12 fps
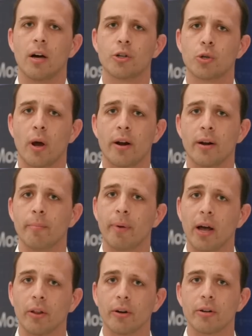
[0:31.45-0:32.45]
shrouded
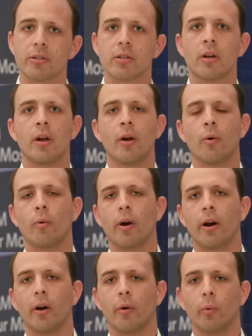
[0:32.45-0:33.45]
impellers,
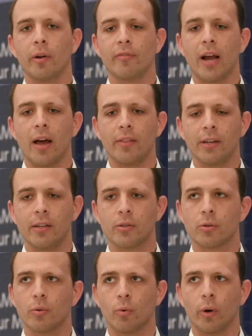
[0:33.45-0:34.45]
where we've got
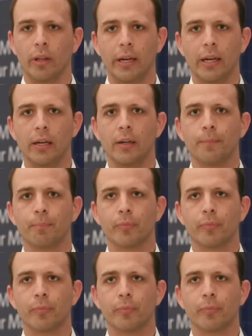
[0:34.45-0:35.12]
these really